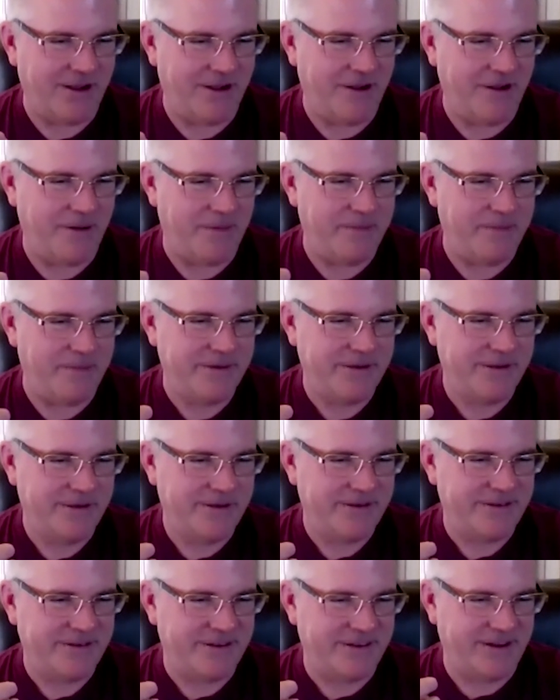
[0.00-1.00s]
Um,
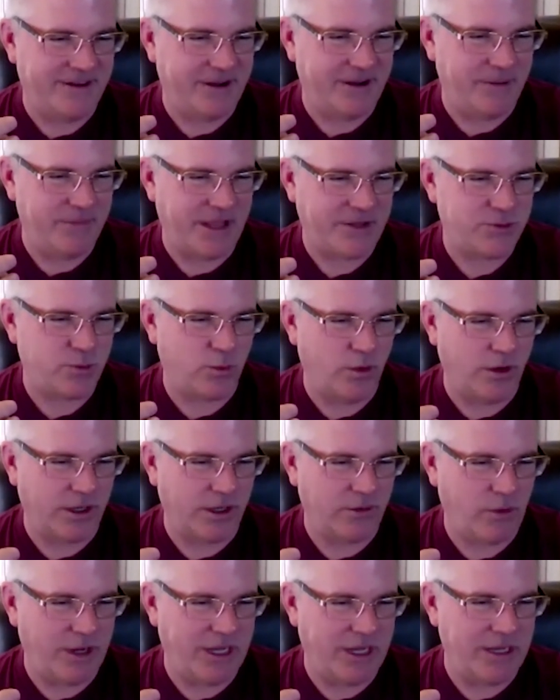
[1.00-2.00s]
um, that's
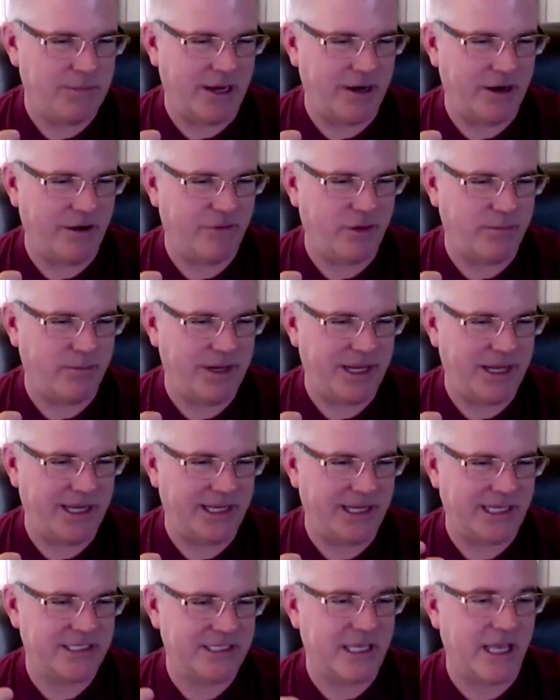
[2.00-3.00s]
worked way better for
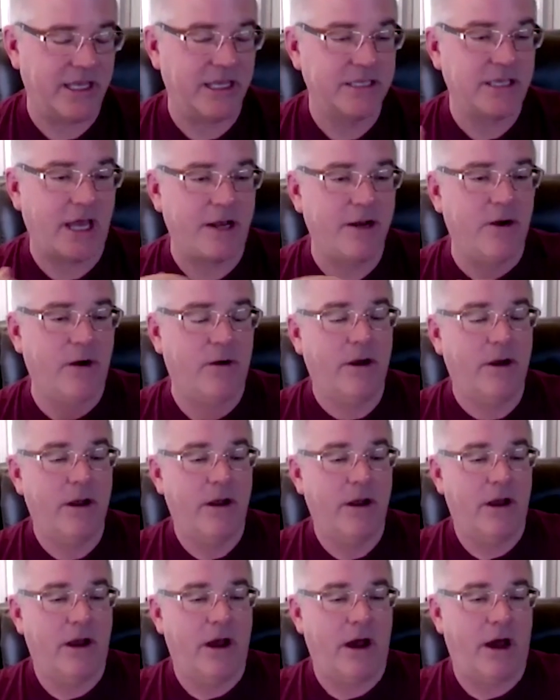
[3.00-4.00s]
me because I don't
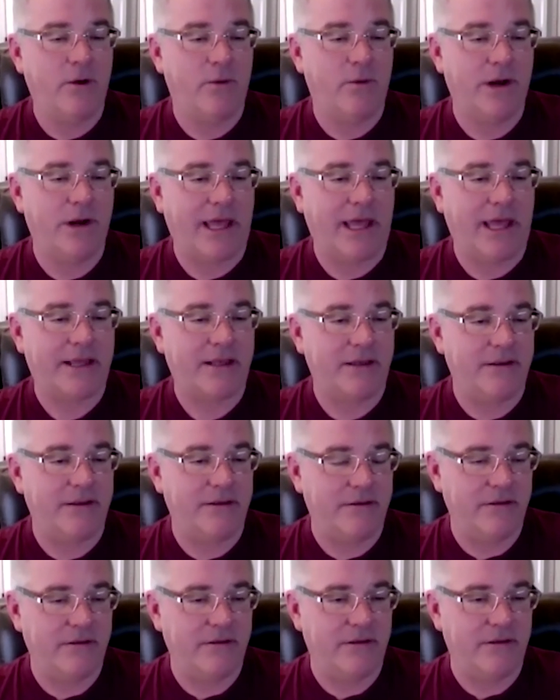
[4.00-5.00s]
I don't want to like
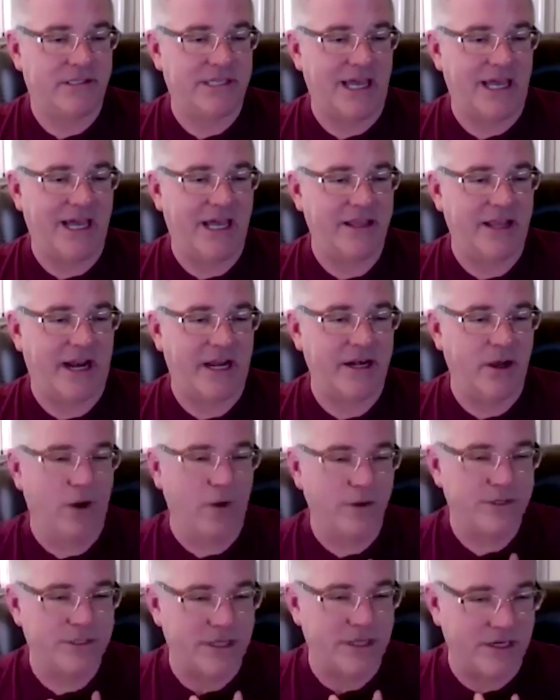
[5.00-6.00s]
say that I know
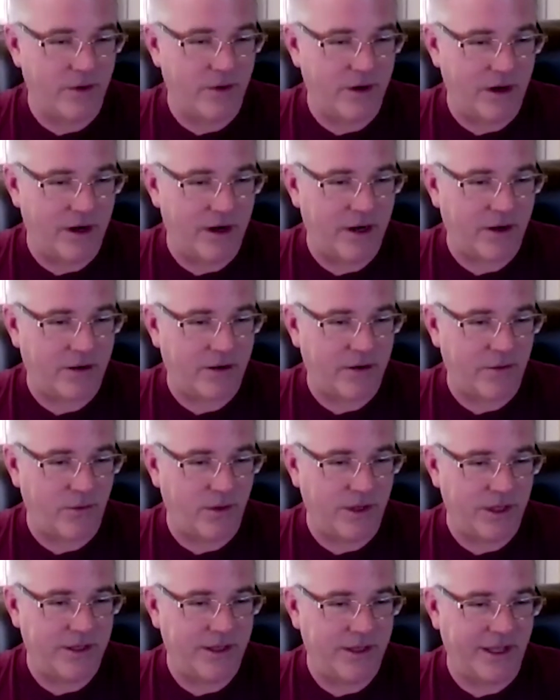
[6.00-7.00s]
this is going to work
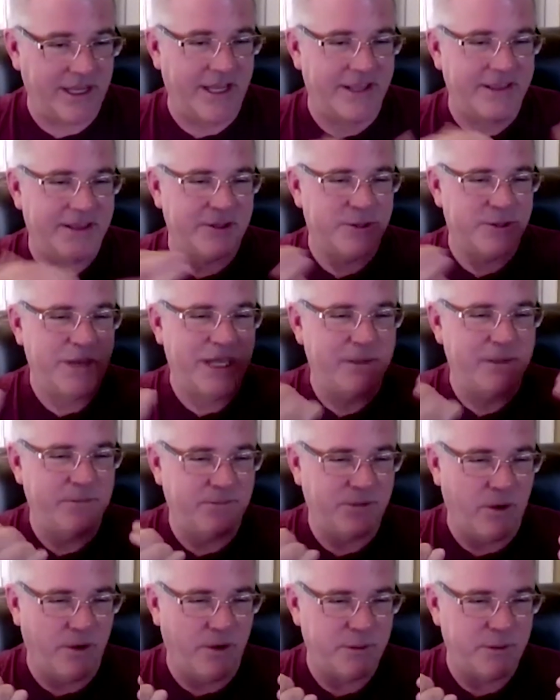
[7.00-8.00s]
when, again, this is
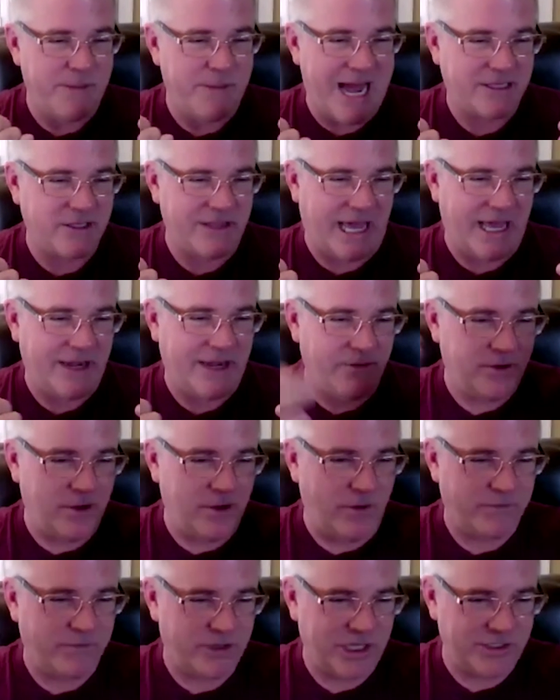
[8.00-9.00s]
me going to back to the I don't
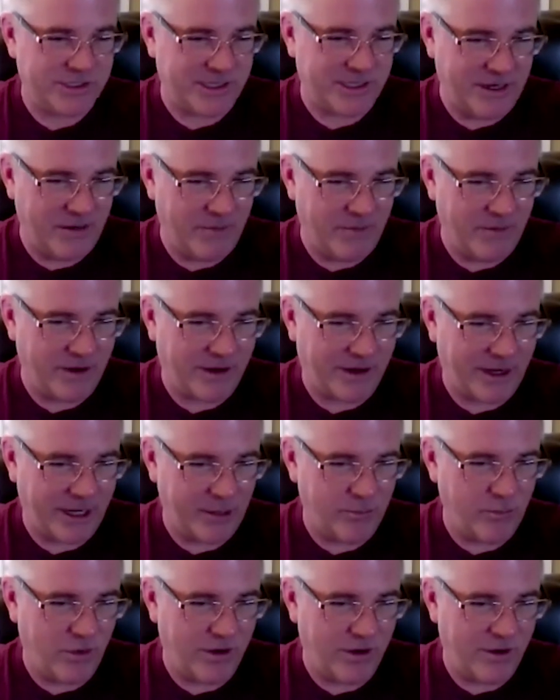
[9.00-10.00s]
know if shit's going to work
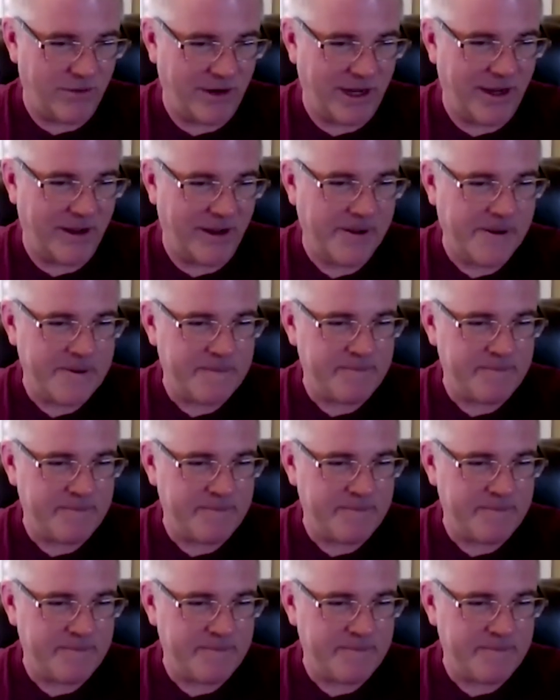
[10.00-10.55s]
anymore, right?